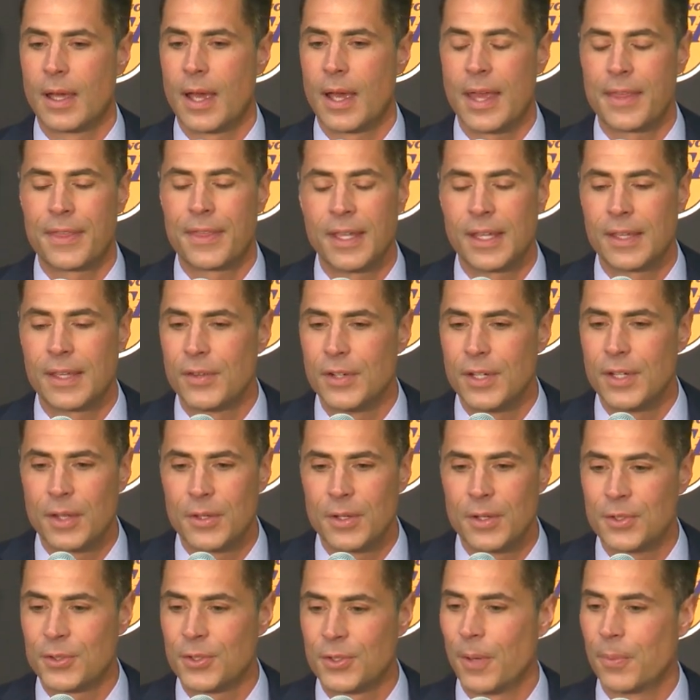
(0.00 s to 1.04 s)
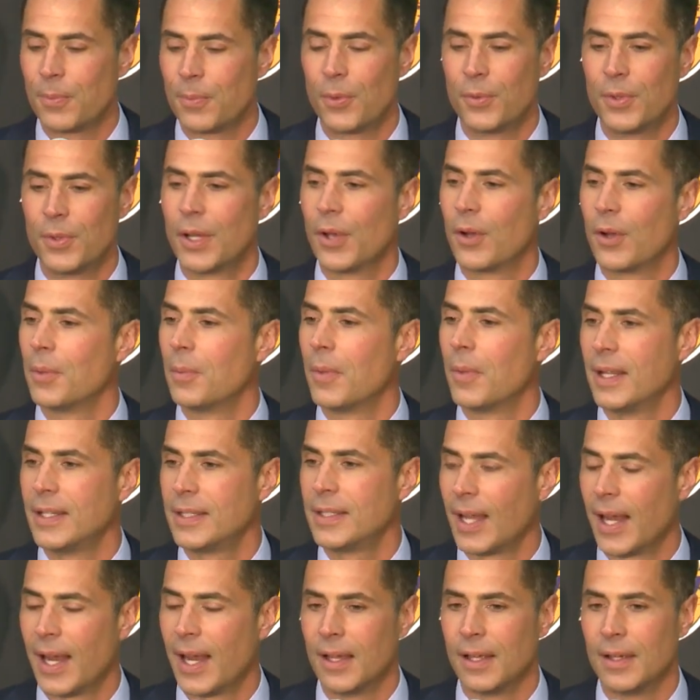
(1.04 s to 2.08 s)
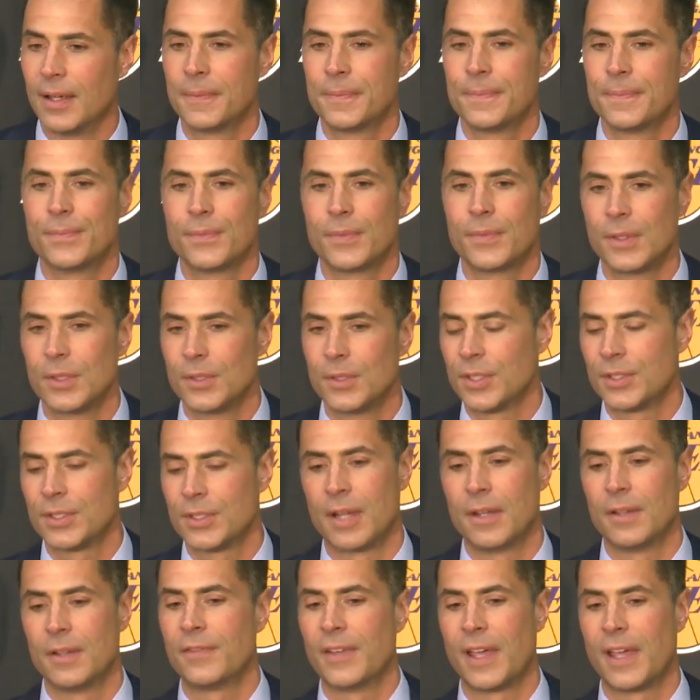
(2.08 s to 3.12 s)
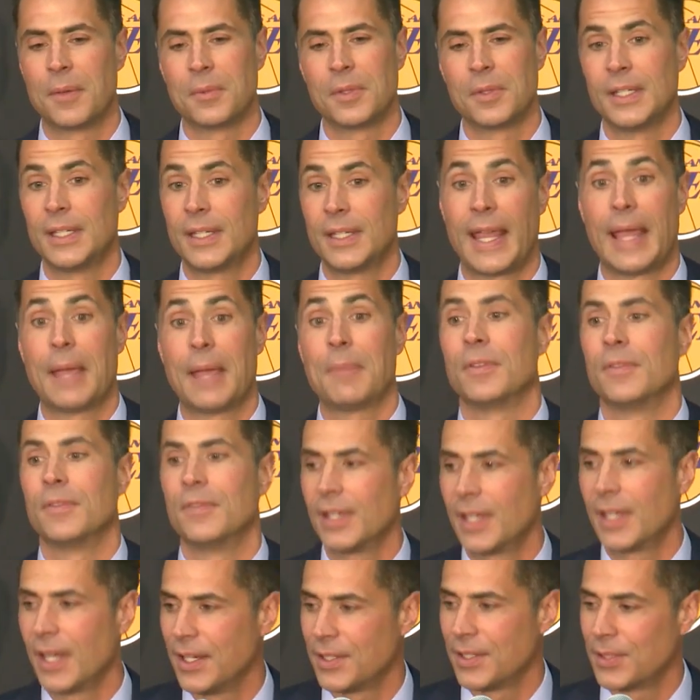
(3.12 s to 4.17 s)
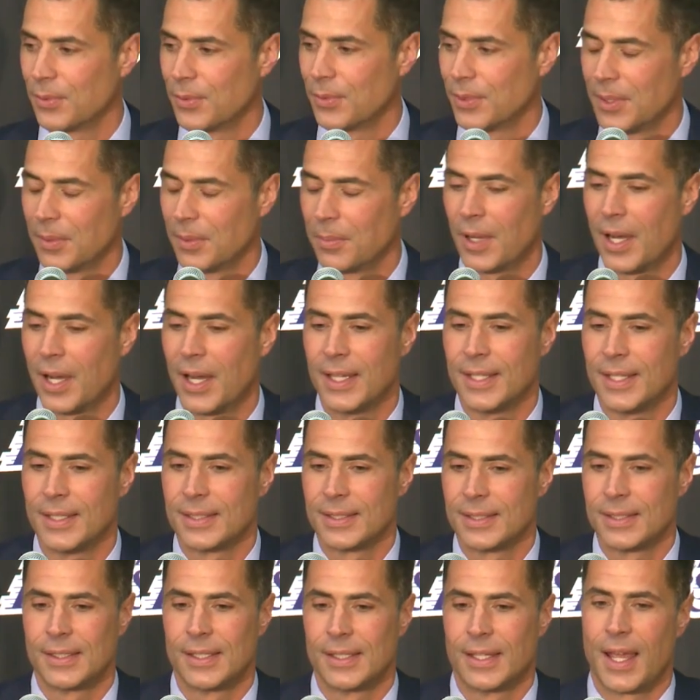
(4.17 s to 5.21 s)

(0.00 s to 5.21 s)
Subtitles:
I think of another trip when we go to Montana, just on a family camping vacation with the Bryants.